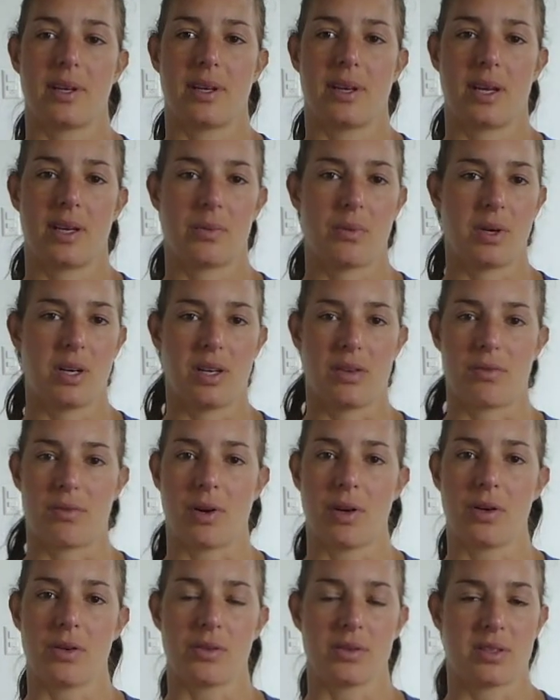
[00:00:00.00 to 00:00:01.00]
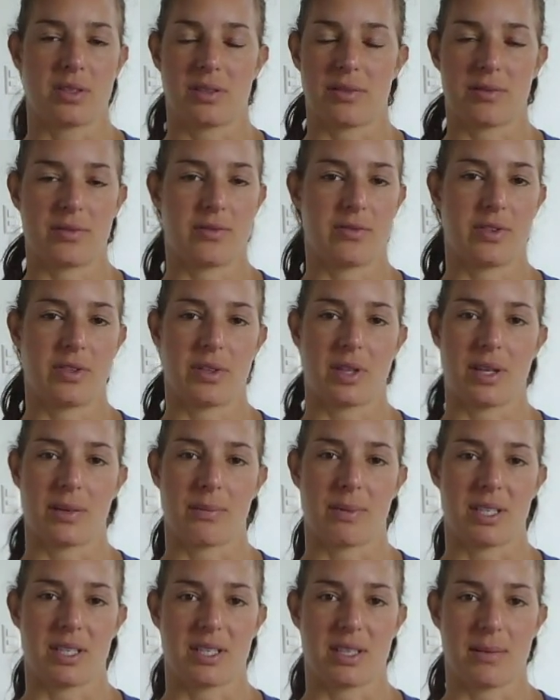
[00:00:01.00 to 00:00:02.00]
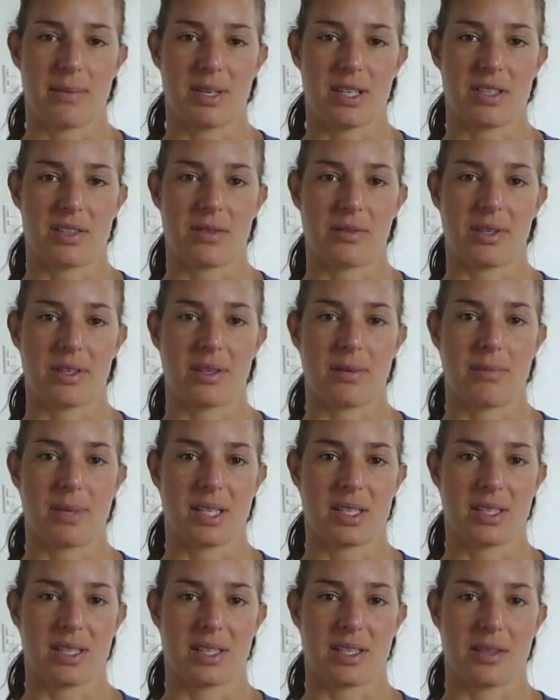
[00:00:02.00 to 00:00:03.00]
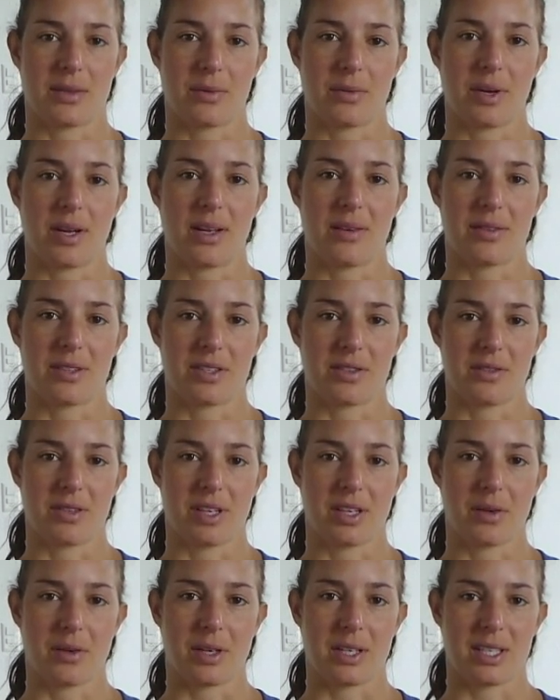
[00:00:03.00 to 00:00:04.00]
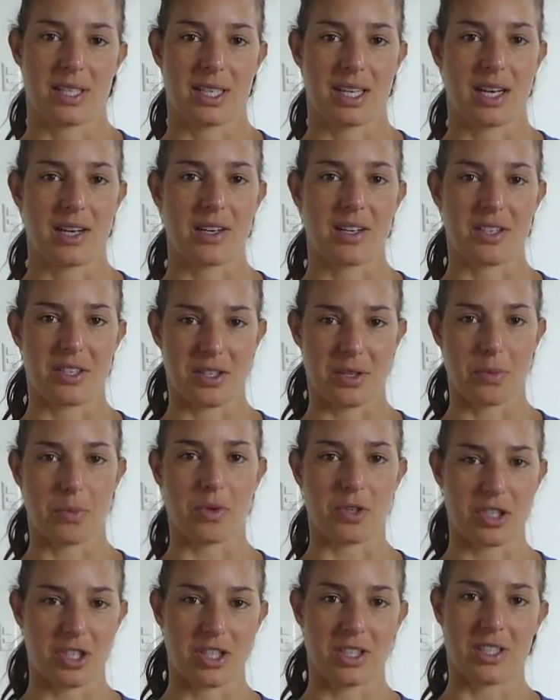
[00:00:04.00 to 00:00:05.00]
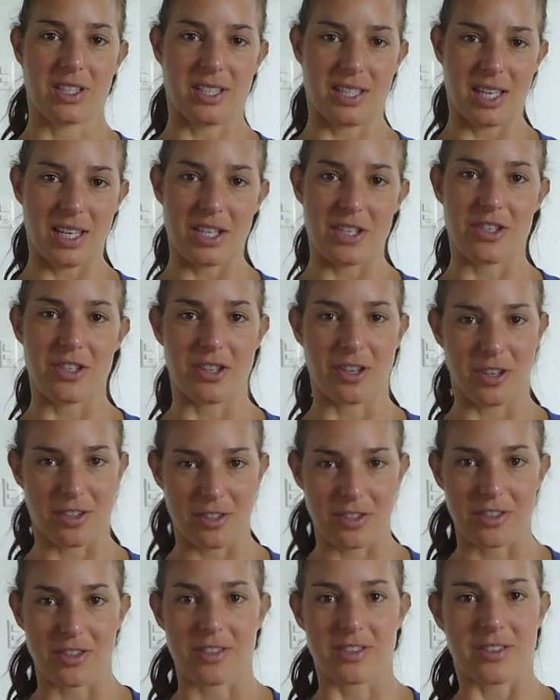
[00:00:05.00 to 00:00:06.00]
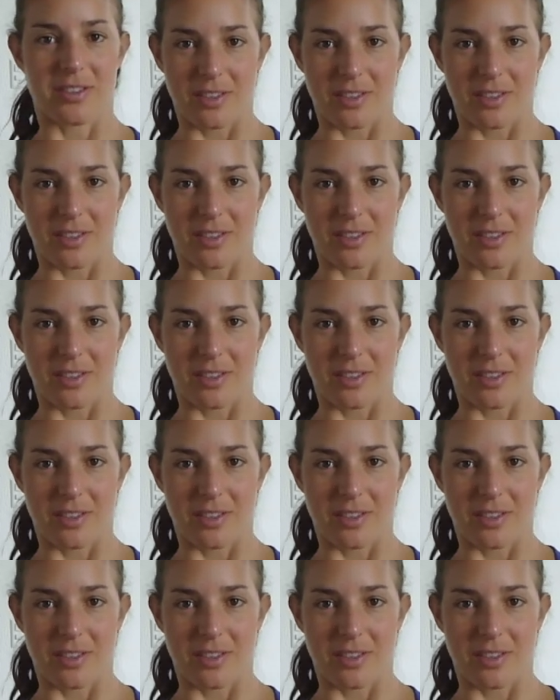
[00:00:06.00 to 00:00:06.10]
And when it rolls, I feel like my stomach's doing the Mexican wave. It's really quite scary just watching the t-shirt just,